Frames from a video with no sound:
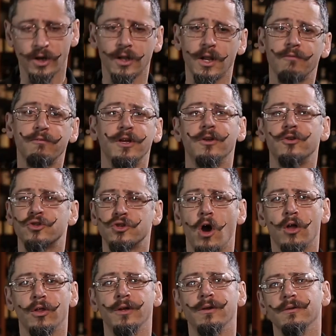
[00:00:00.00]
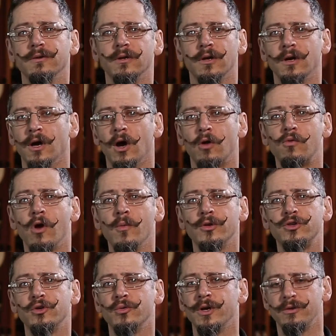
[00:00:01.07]
lovely chocolate aroma
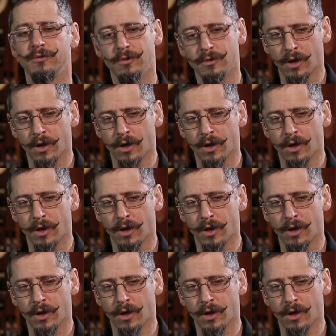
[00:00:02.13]
to it,